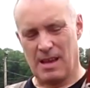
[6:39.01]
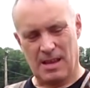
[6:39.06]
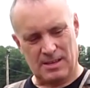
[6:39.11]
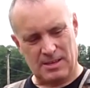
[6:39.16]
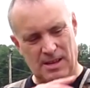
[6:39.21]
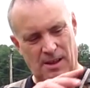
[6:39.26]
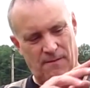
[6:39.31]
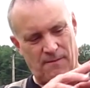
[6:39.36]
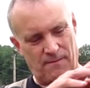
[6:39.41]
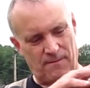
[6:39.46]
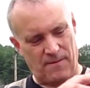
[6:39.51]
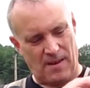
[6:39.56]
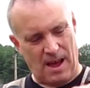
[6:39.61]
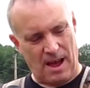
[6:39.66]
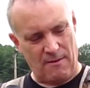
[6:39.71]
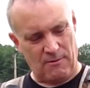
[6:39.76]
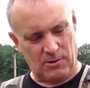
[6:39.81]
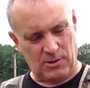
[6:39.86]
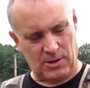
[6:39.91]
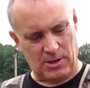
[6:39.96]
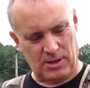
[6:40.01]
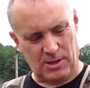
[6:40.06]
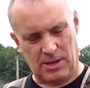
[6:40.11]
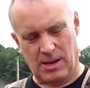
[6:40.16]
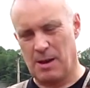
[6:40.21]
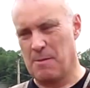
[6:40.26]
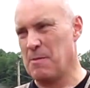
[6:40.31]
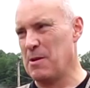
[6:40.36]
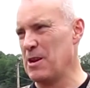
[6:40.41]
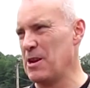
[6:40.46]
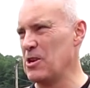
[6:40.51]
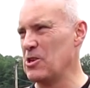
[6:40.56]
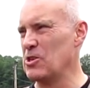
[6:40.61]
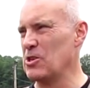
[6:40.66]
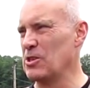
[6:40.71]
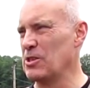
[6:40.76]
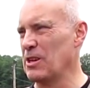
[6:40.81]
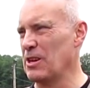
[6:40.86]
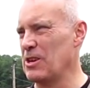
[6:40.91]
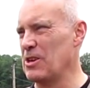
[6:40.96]
It's got five or six
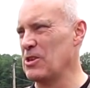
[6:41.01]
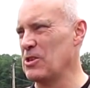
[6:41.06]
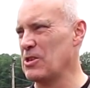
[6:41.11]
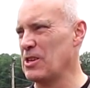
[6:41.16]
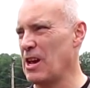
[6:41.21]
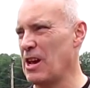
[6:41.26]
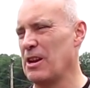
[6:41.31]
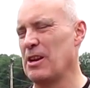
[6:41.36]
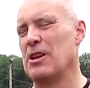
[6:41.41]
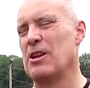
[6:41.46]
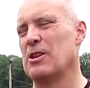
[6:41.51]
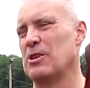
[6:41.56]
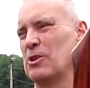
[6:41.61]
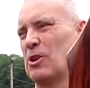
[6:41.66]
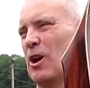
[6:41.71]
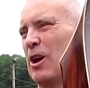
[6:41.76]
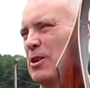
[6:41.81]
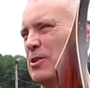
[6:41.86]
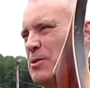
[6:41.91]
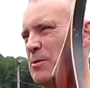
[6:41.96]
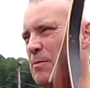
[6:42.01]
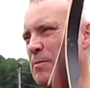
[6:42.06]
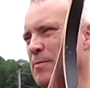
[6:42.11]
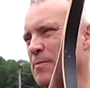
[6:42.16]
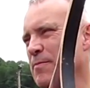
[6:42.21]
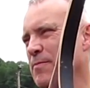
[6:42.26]
laminations on each side. It is awesome.